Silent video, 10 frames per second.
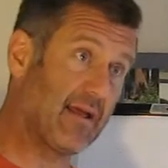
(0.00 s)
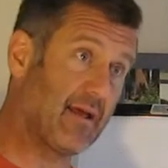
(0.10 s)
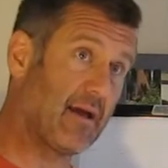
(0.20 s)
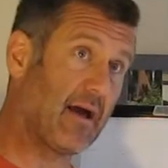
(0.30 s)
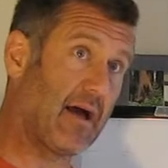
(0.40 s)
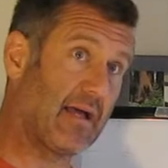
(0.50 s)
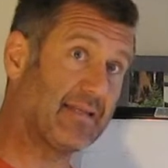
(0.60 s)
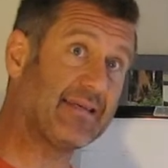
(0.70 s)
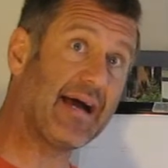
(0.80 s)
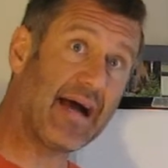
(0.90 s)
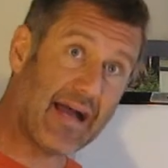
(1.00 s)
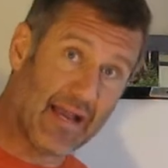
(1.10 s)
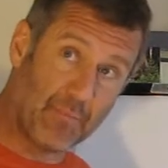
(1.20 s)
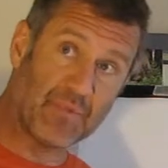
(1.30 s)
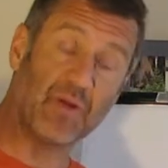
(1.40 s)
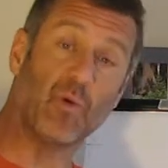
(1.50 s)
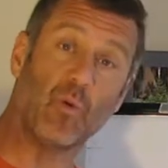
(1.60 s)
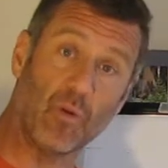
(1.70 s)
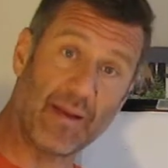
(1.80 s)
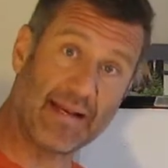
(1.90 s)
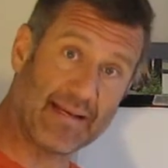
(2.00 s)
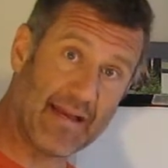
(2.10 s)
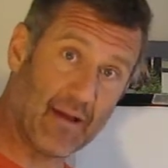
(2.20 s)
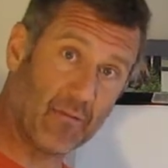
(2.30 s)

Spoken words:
of time to cool it back down.